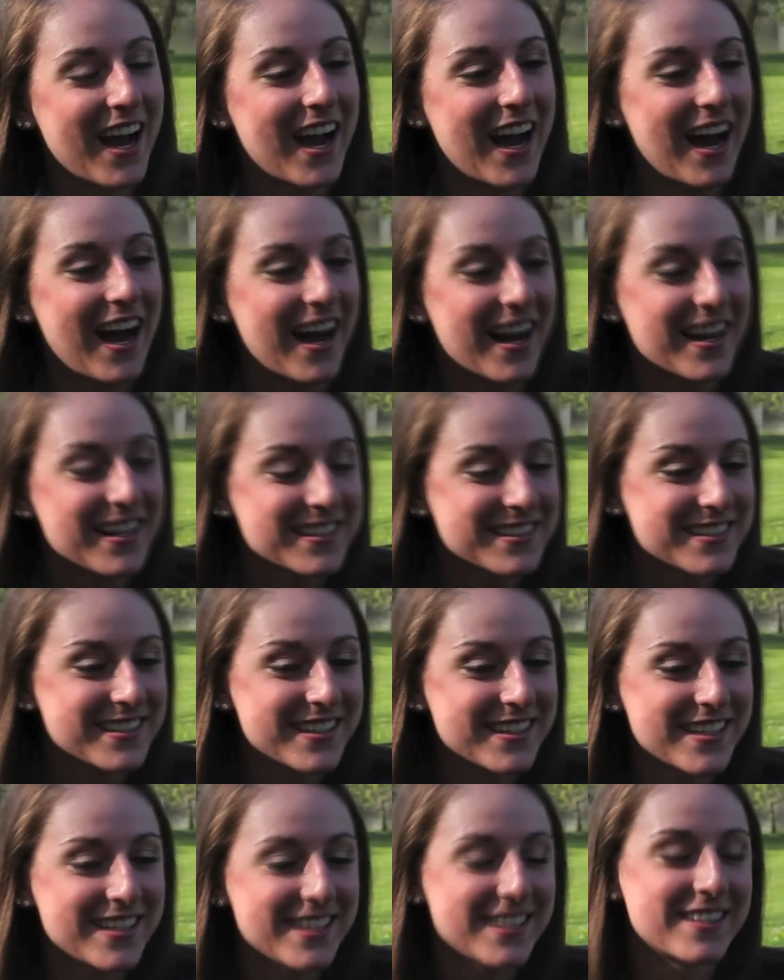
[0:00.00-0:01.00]

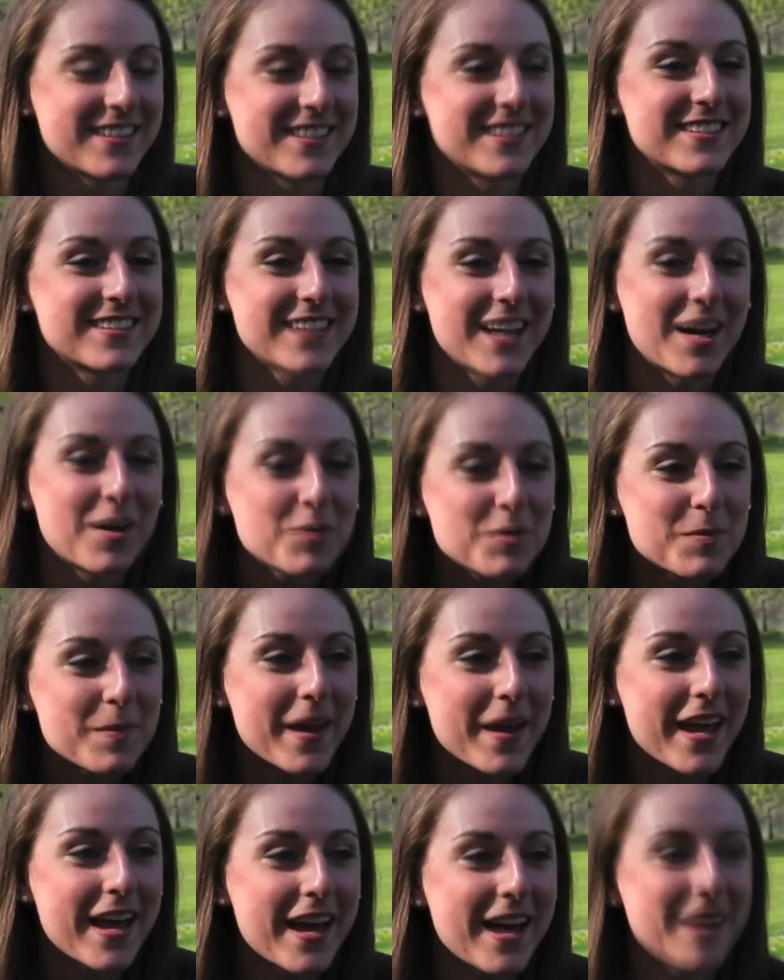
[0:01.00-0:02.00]
Honestly, sounds
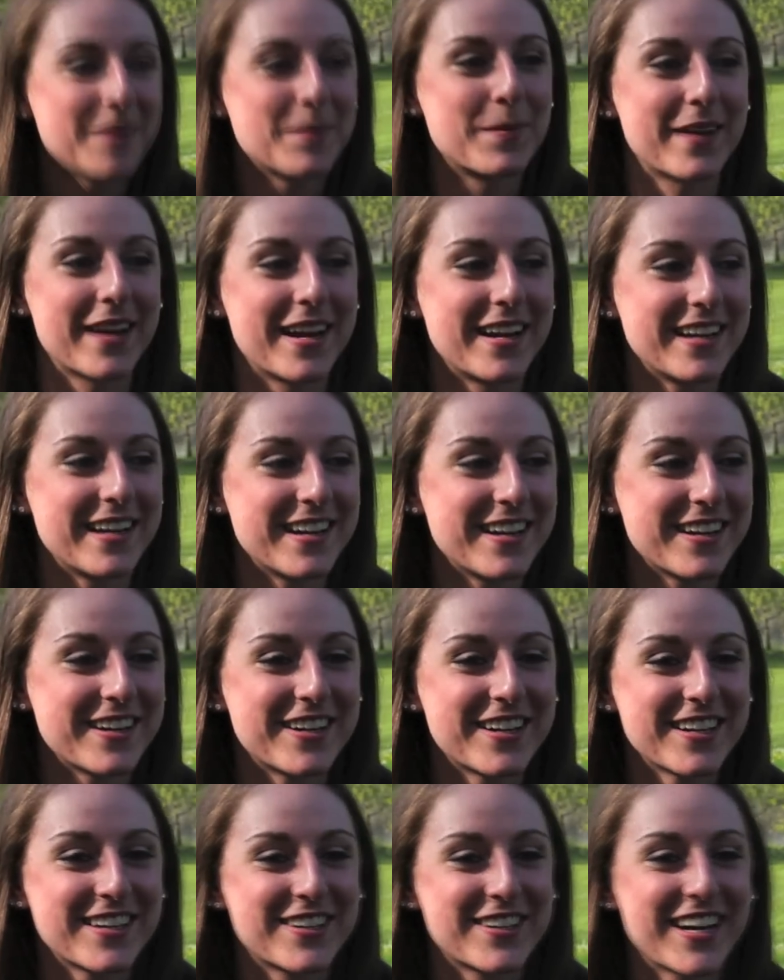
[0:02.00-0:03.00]
bad, but I needed a
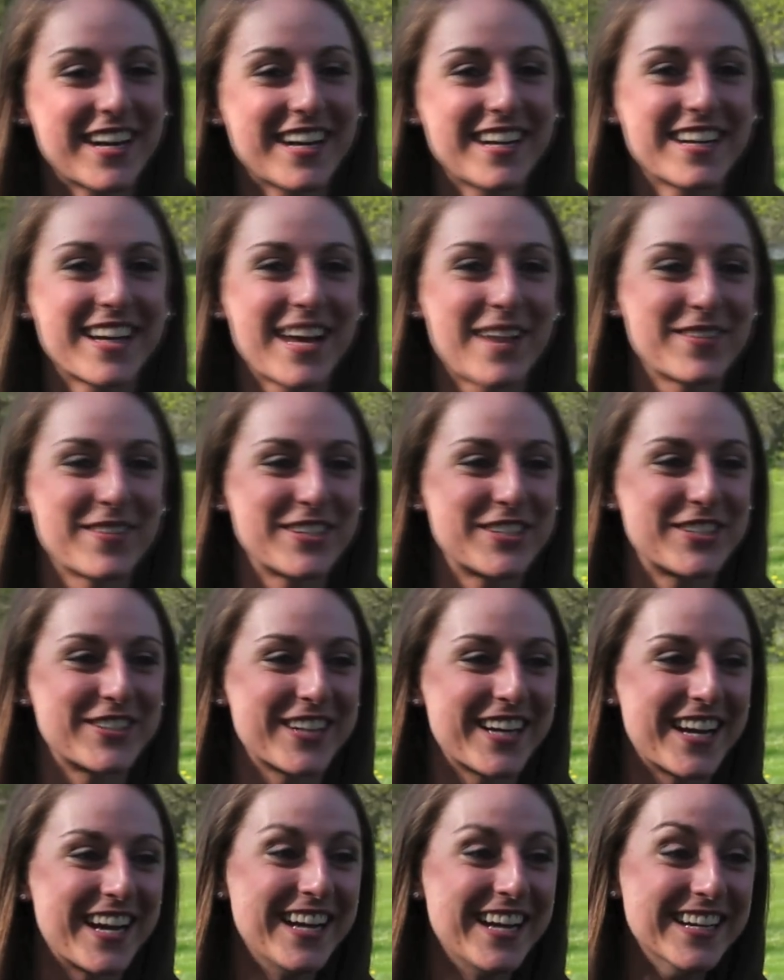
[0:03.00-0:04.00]
good grade in
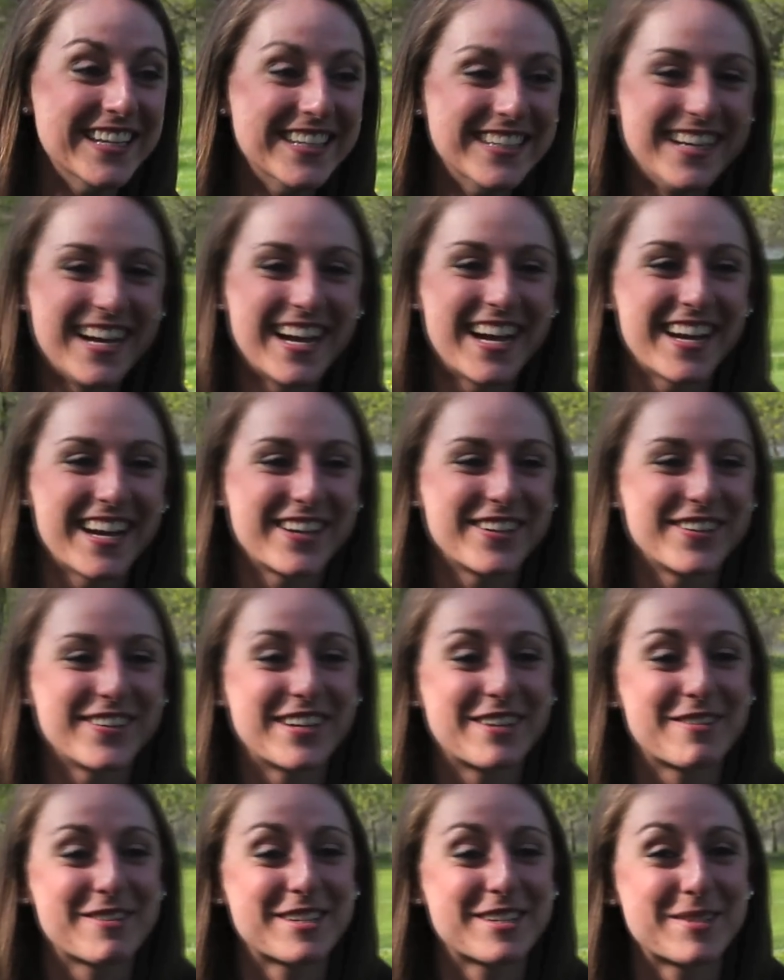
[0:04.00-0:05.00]
chemistry, and I knew
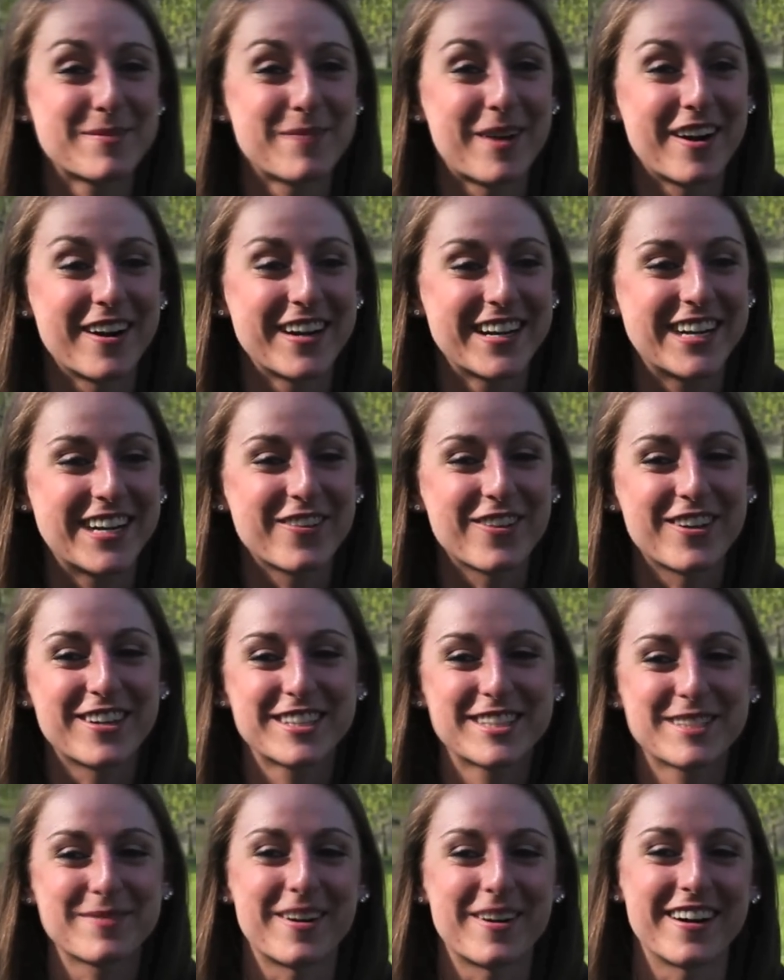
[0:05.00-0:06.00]
he was smart. He looked
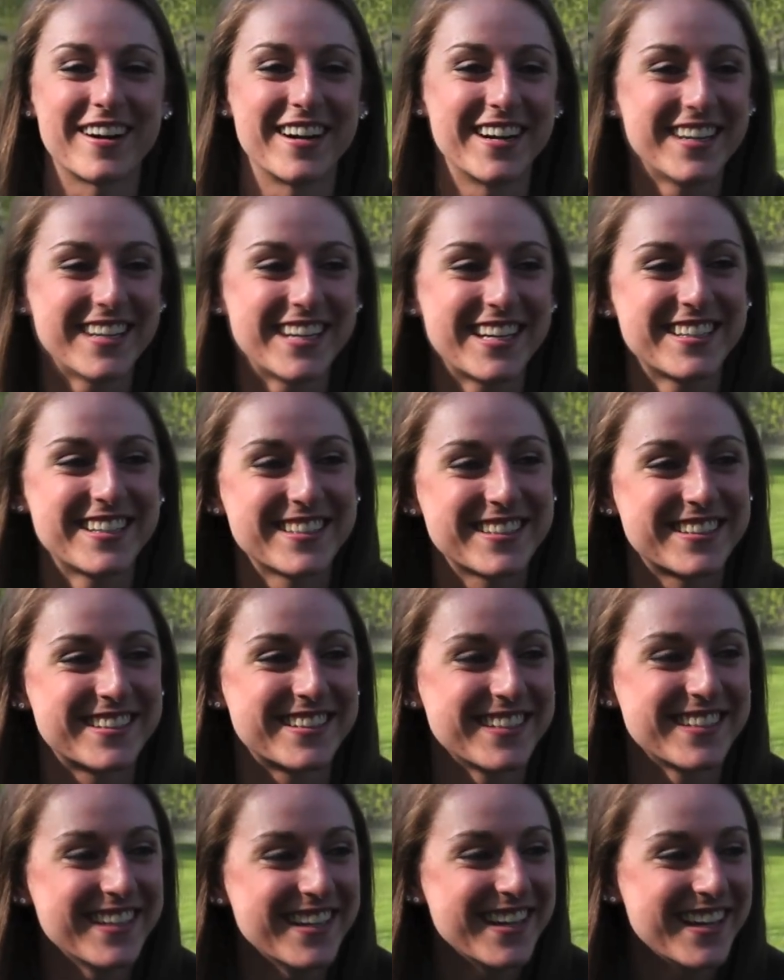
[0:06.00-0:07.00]
smart. He
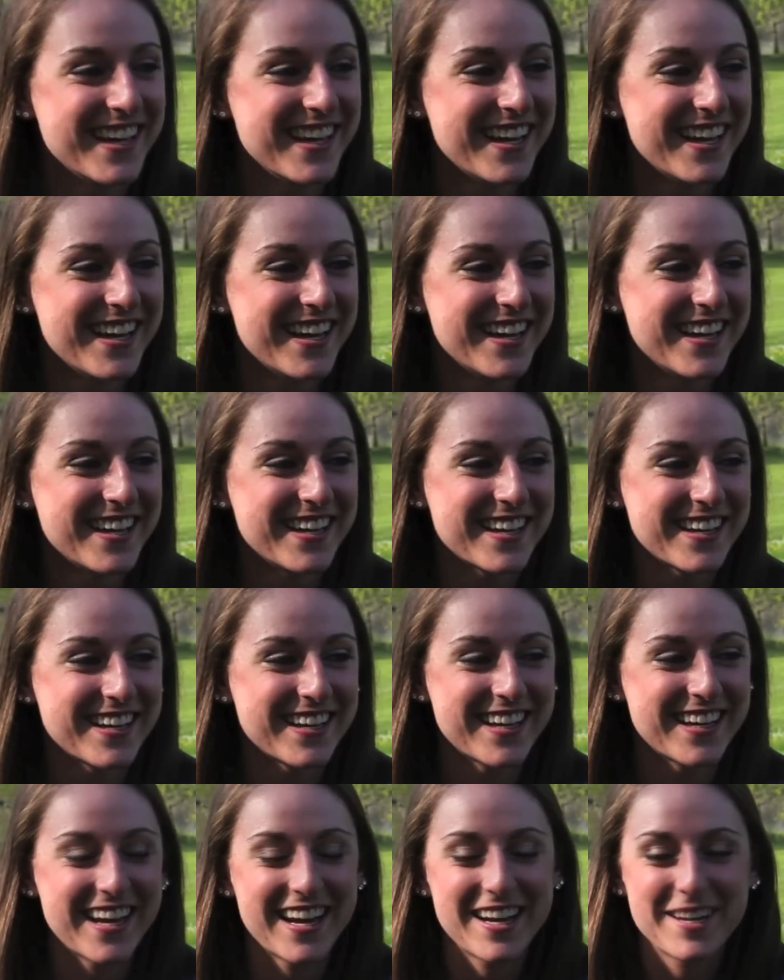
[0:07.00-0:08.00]

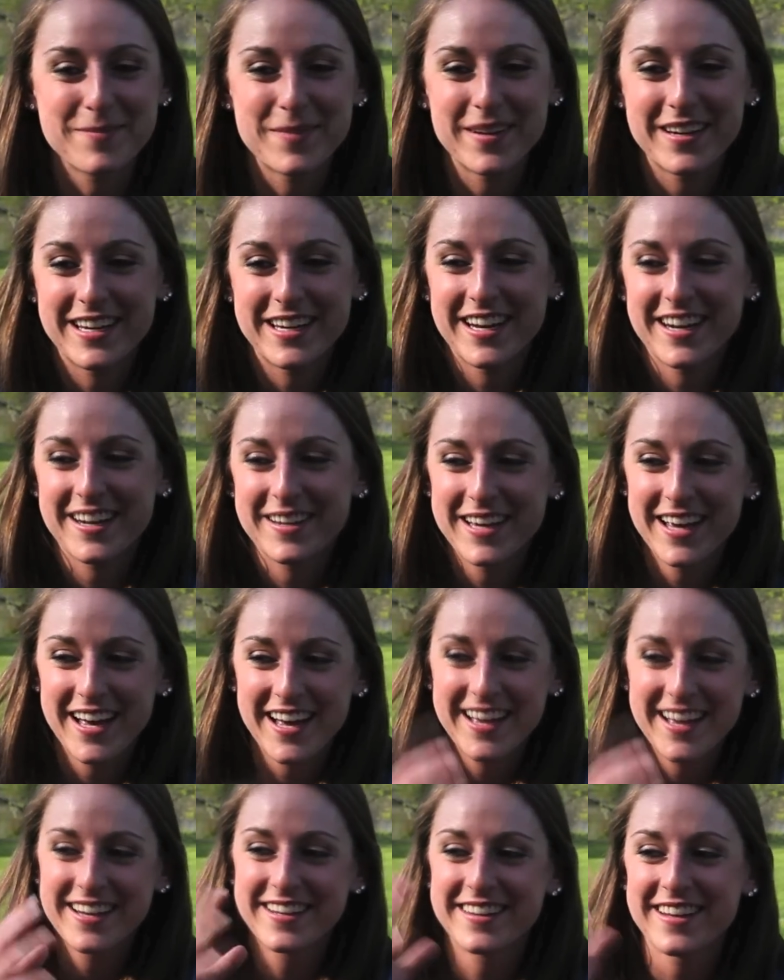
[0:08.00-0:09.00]
had a
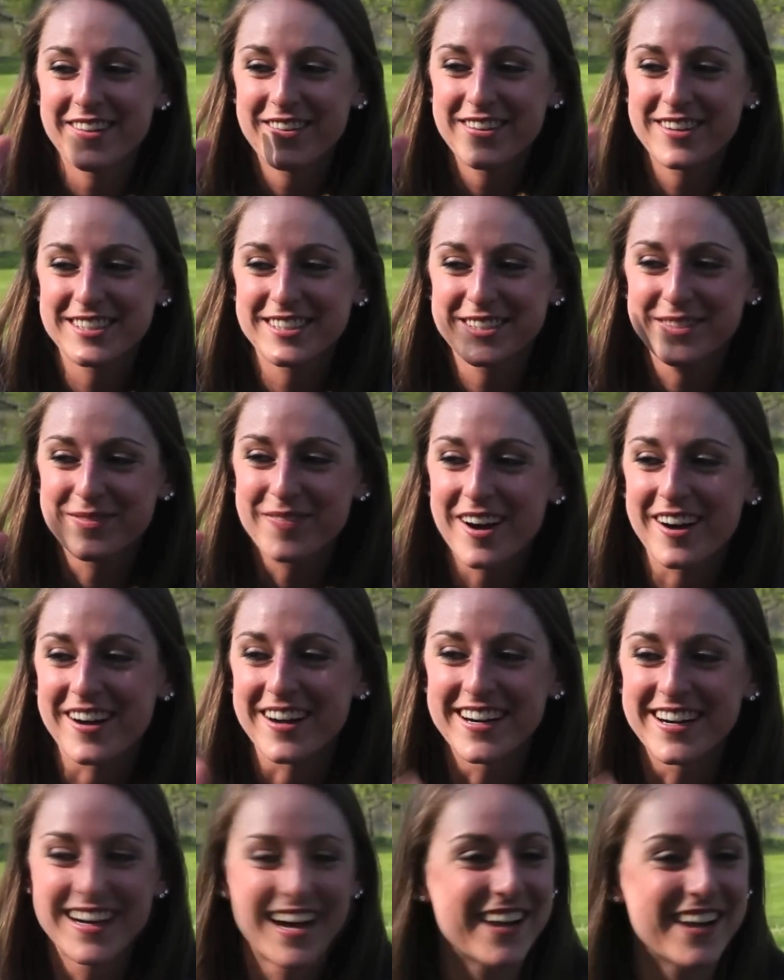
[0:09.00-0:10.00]
head that looked
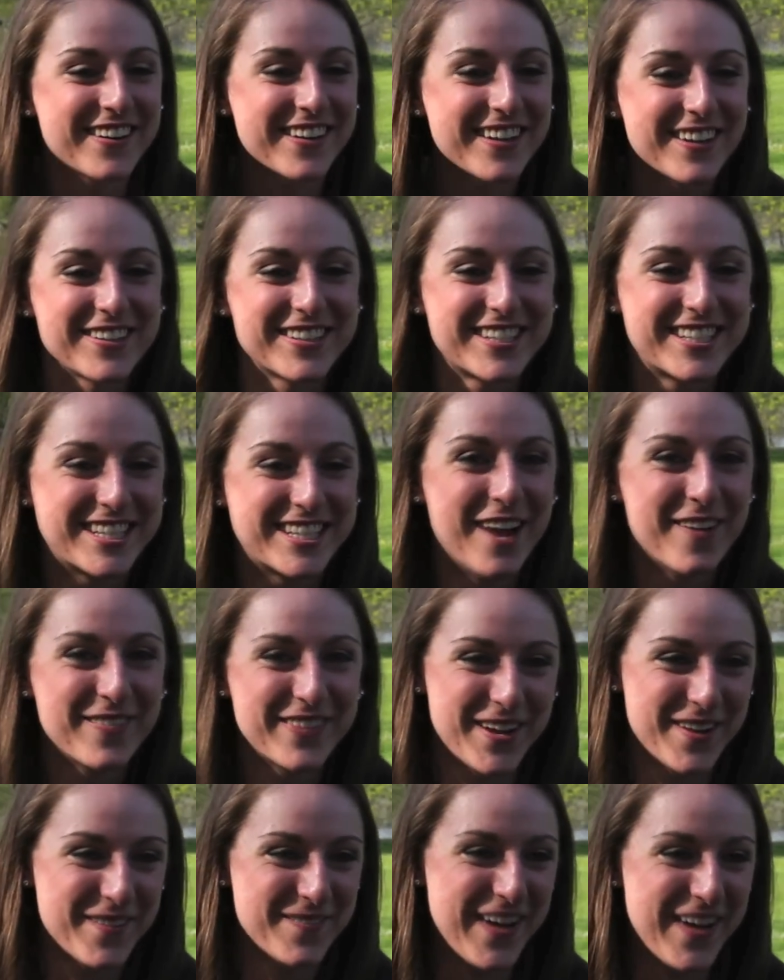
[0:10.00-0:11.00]
smart. I don't know, just
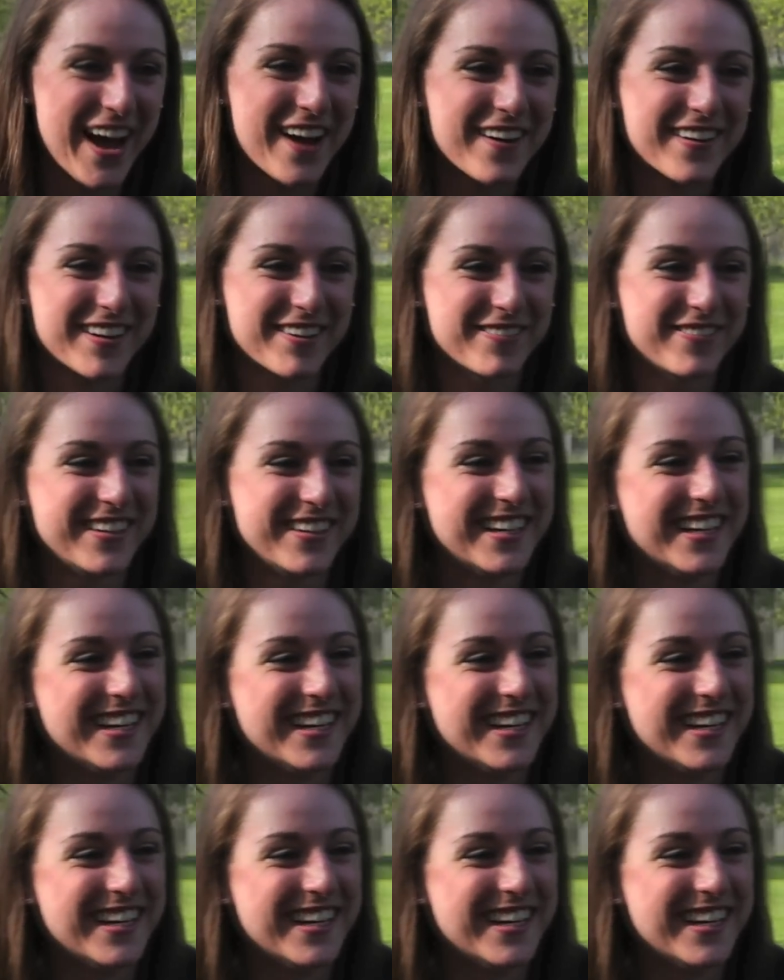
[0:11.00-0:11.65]
something about him.